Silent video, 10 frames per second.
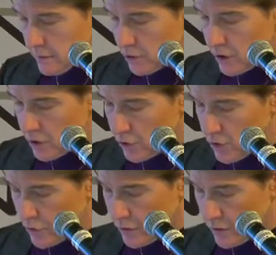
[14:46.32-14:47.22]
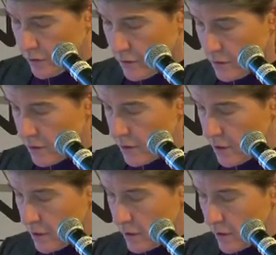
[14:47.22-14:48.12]
change notes here.
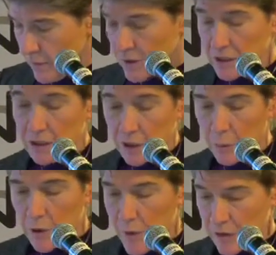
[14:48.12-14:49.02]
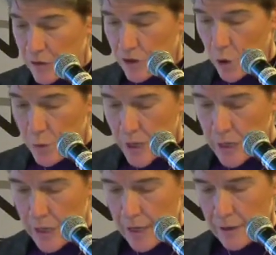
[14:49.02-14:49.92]
Talked a little bit about scoping,